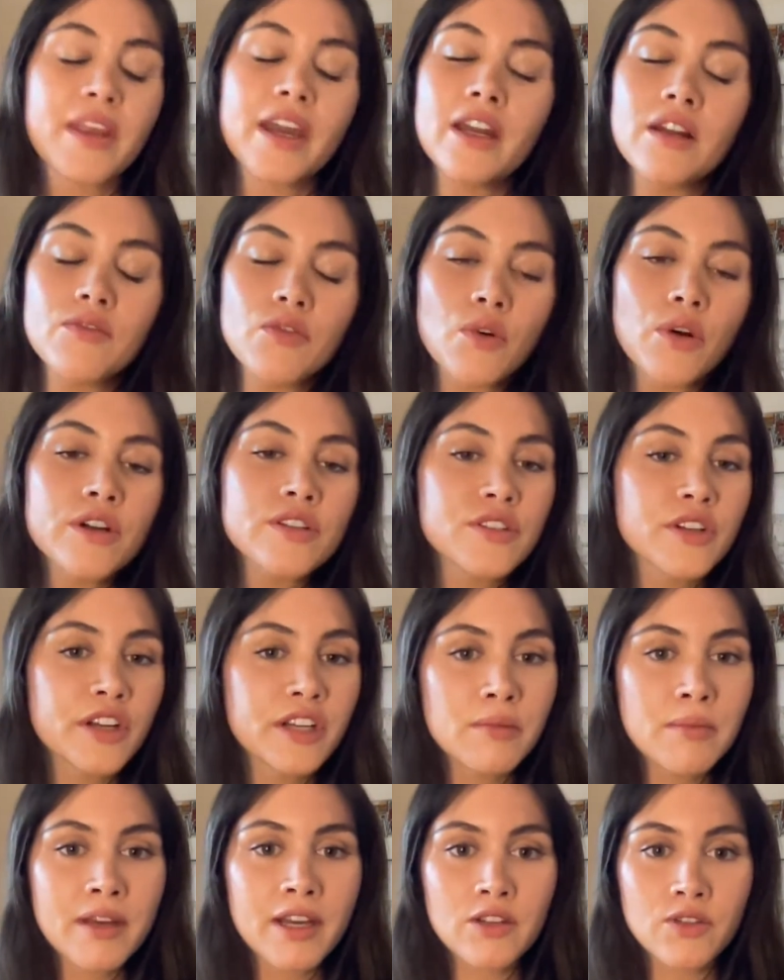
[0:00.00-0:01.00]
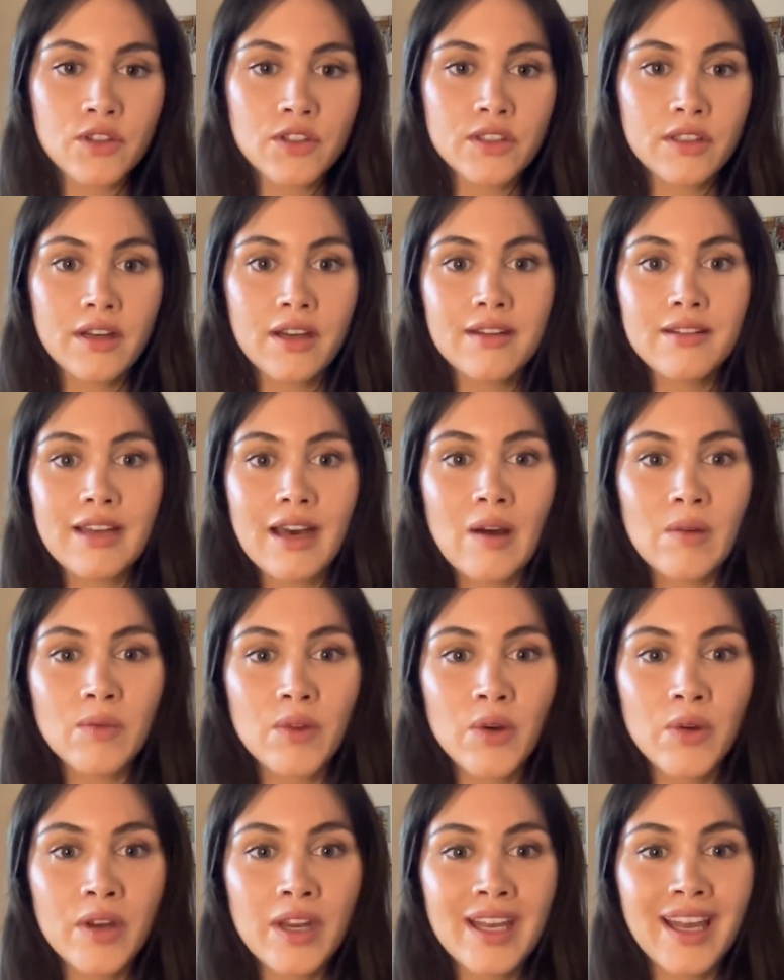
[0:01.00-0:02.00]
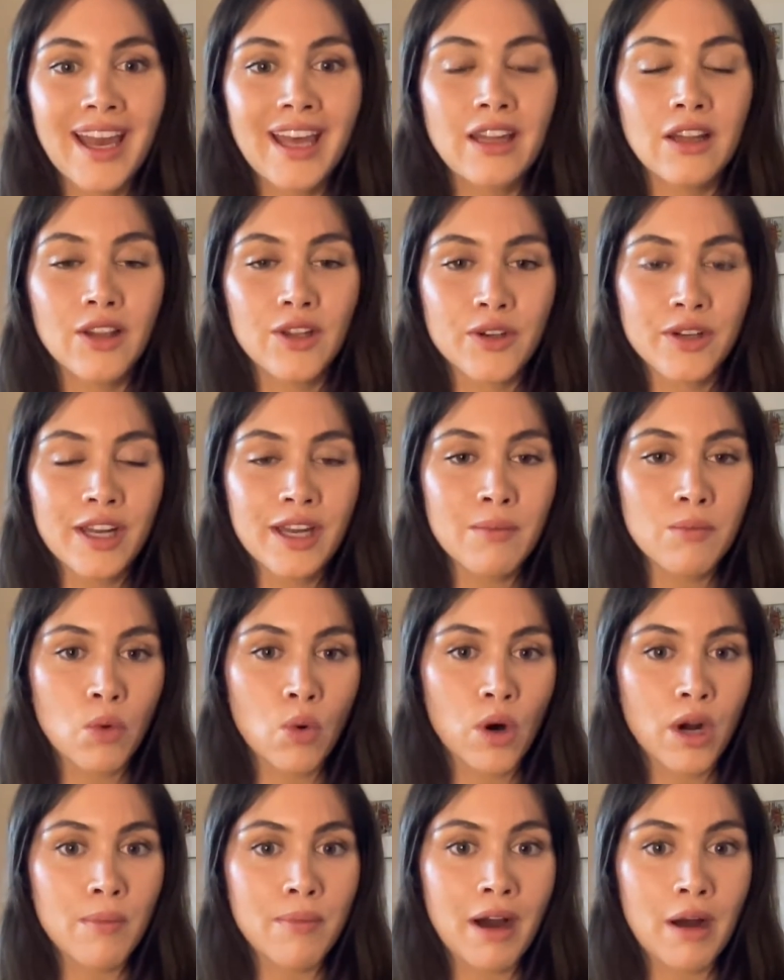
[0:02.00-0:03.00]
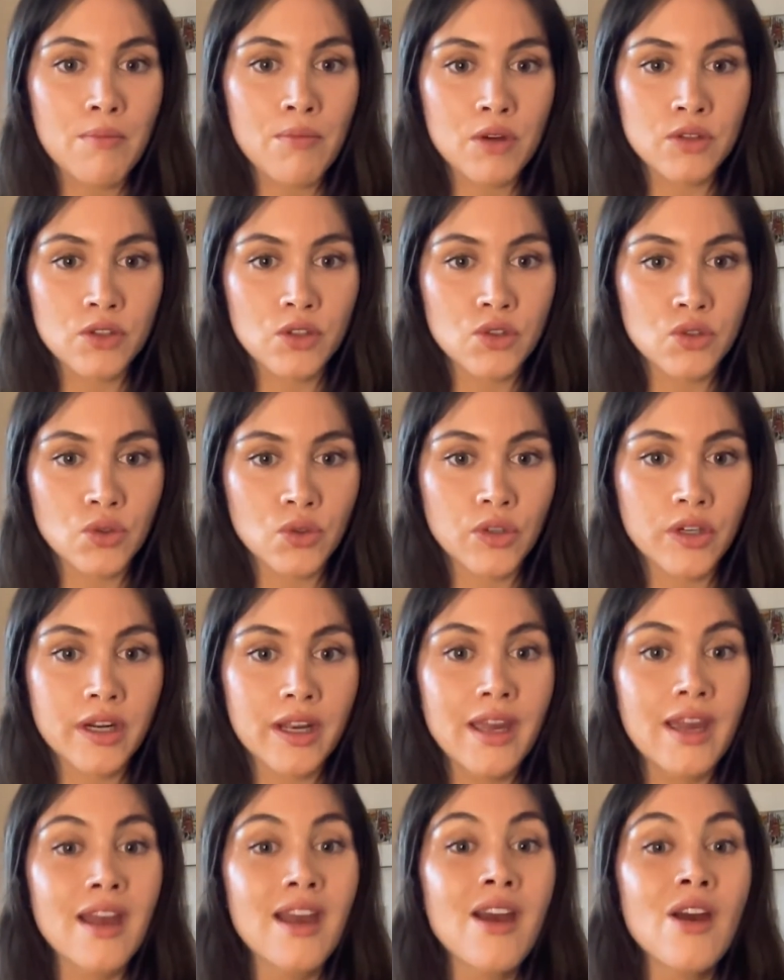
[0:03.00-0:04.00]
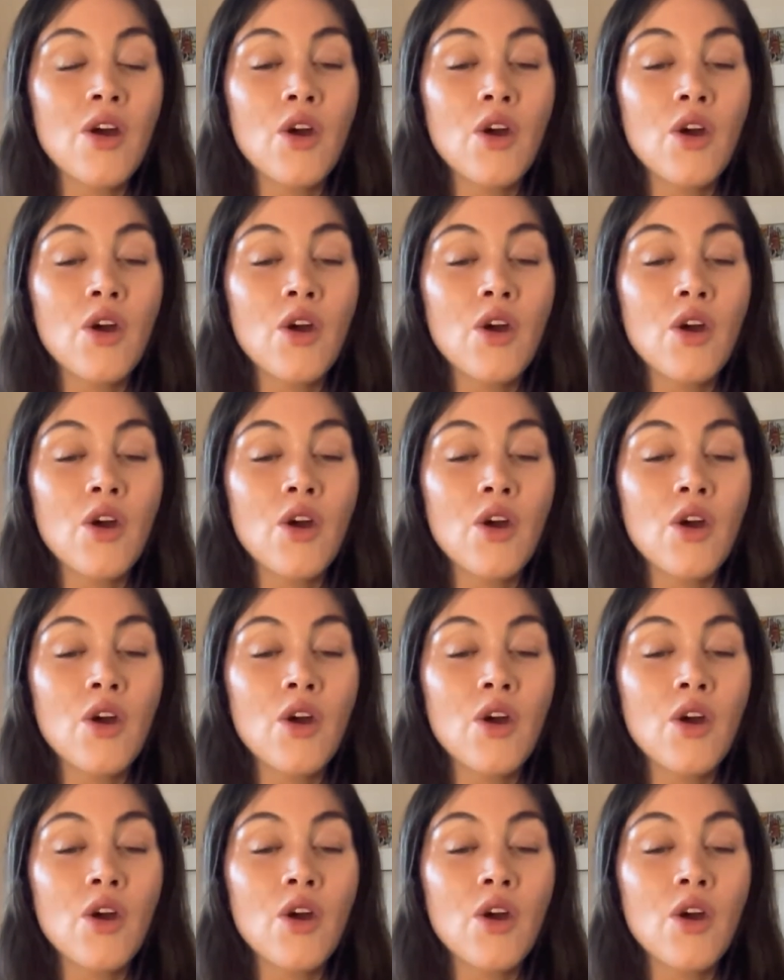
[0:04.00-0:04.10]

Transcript: And of course, they're going to be interested in downloading and learning more about Montessori